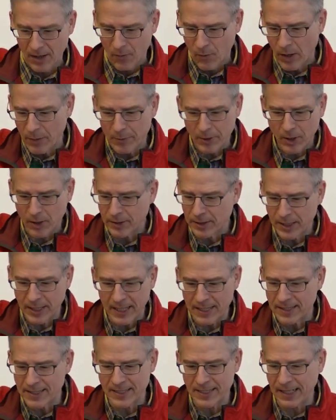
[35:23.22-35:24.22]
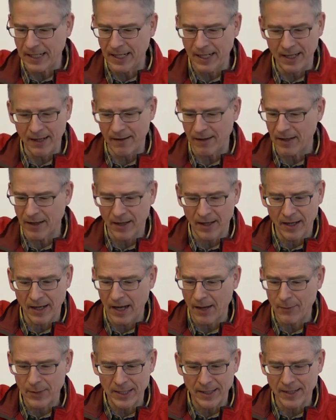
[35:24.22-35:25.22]
Well, because you can see,
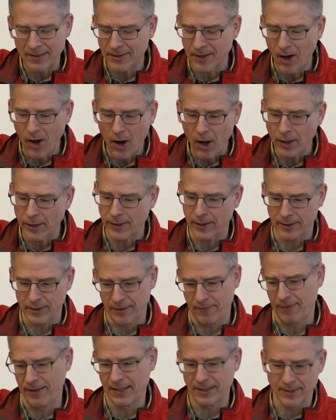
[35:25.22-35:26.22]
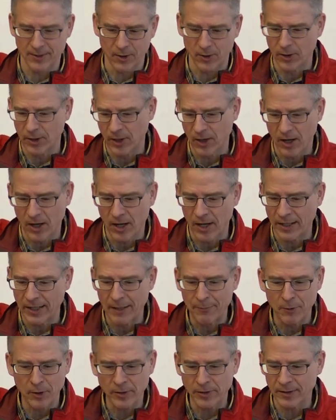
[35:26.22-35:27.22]
I mean, there's all sorts of things going on,
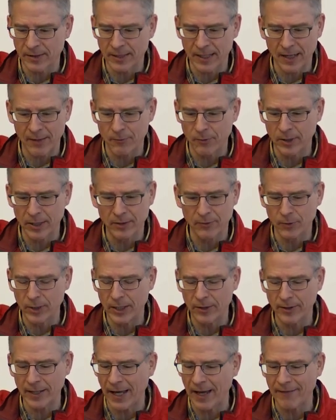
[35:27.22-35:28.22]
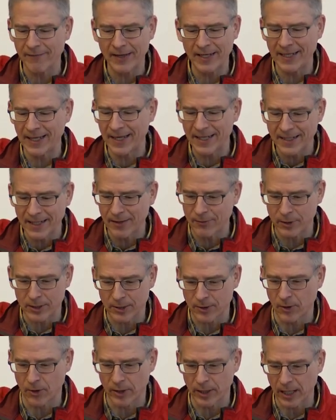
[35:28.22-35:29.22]
and most of the time we, we don't have any idea
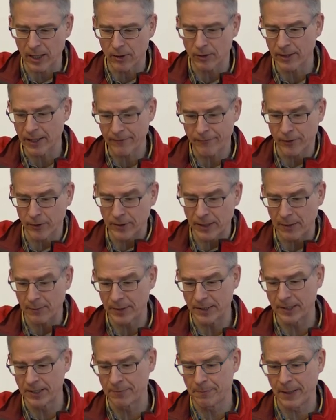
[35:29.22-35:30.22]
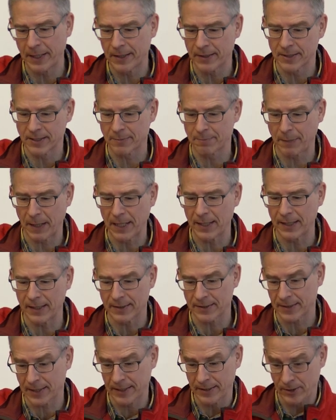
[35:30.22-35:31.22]
what's going on. There are, for example, these big
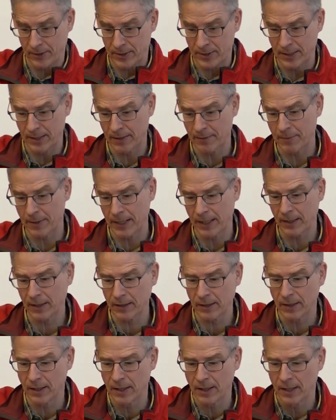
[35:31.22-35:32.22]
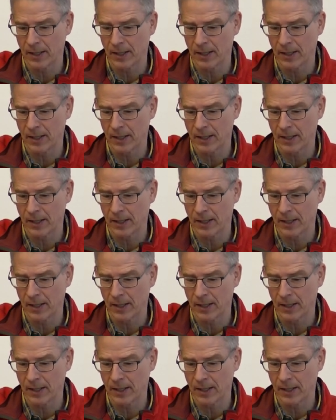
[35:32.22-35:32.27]
spikes, right? You see them there?